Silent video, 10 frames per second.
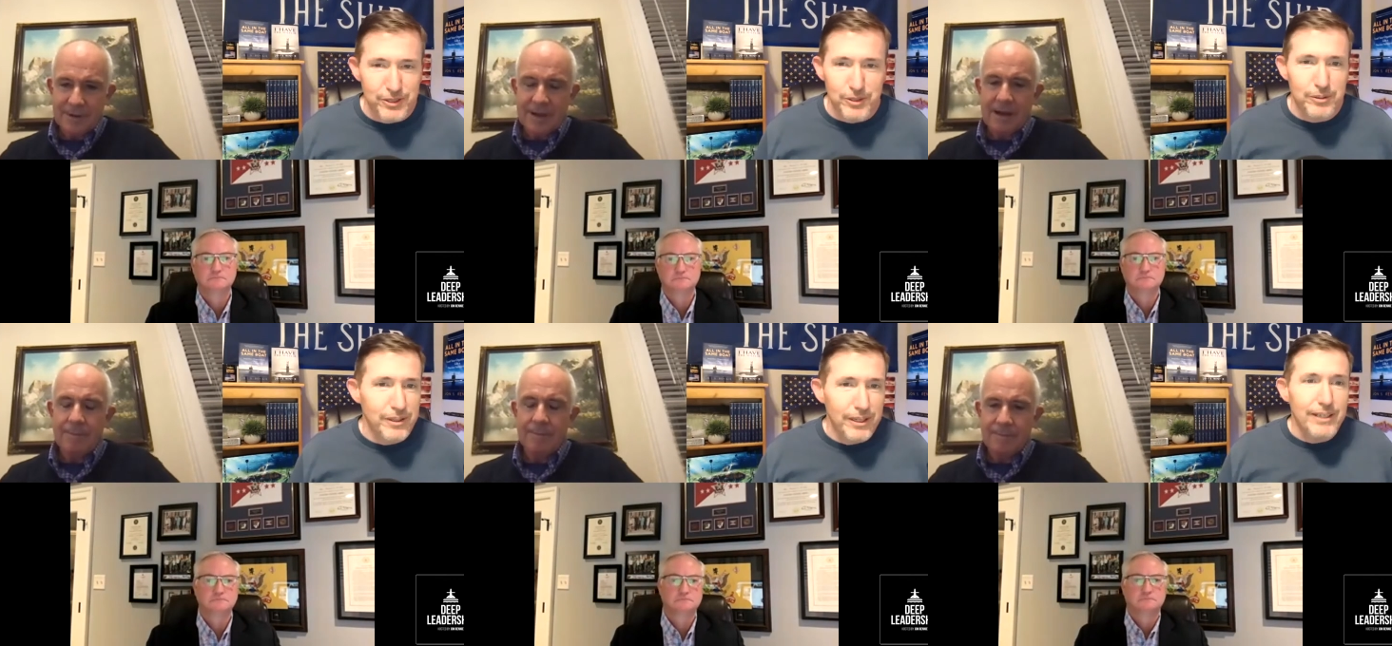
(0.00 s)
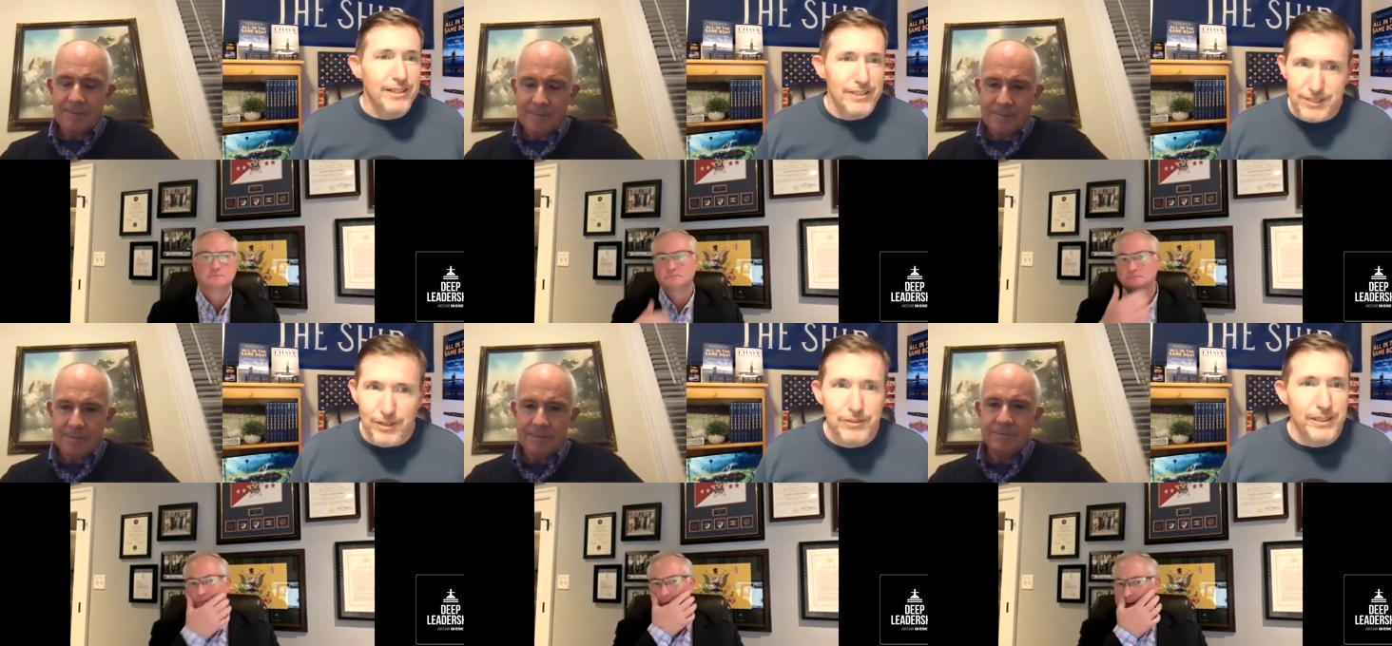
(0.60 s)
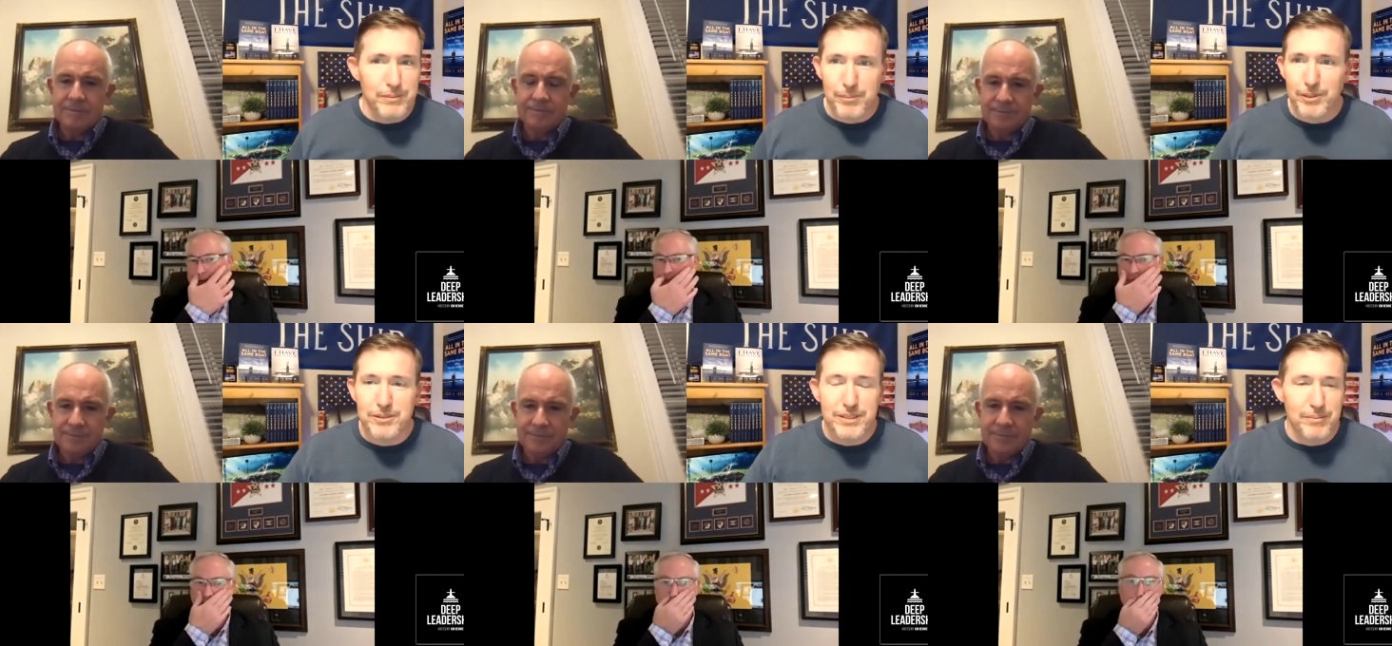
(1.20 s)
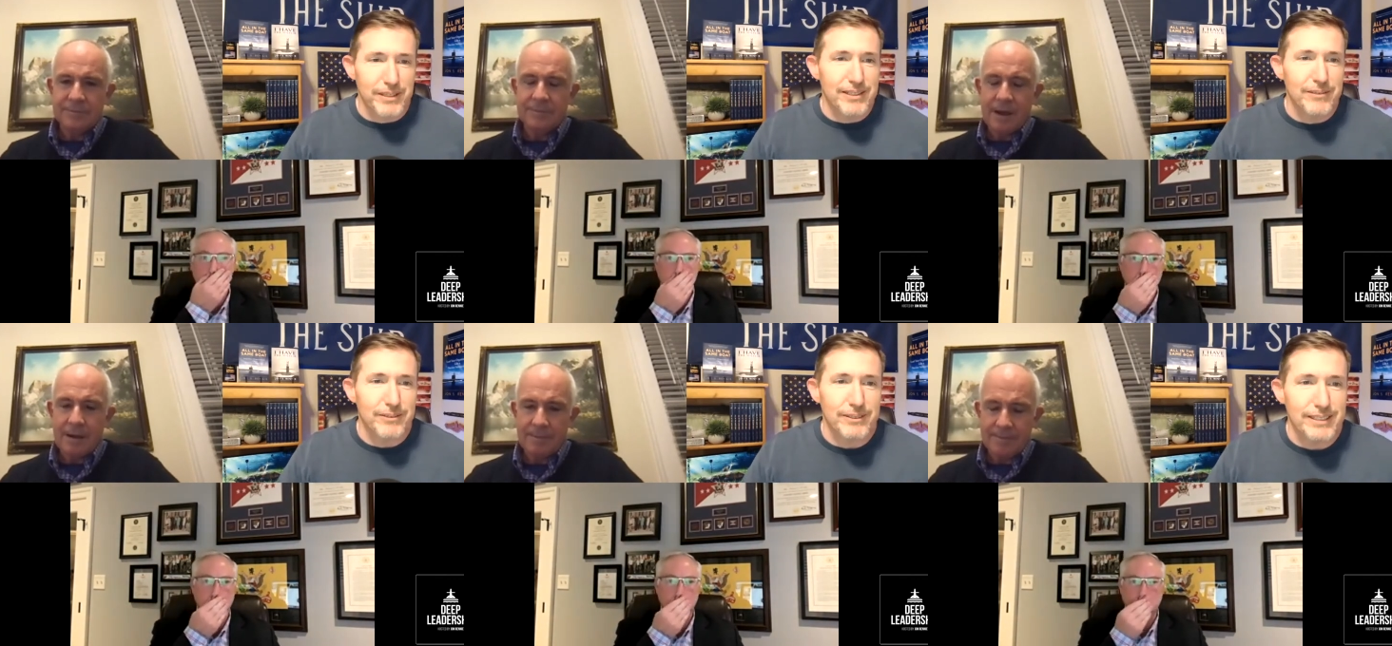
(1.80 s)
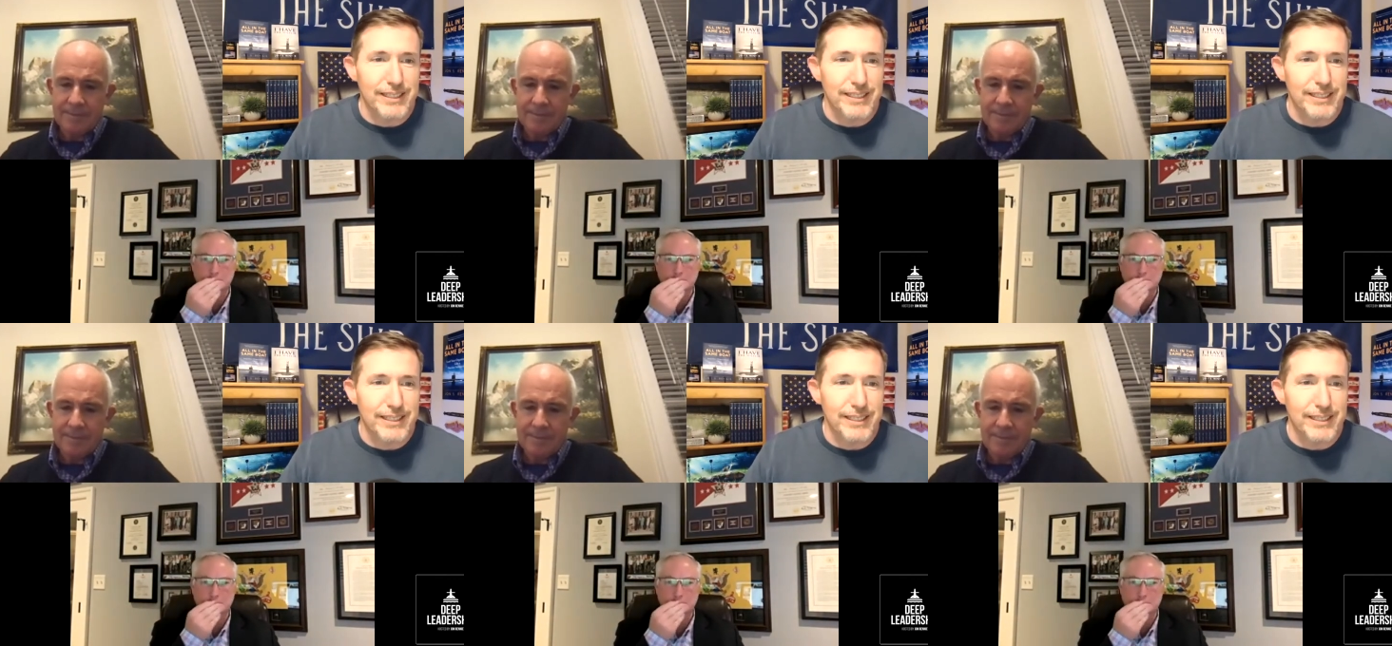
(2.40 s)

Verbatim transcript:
Speaker 1: do consulting maybe i'll do something different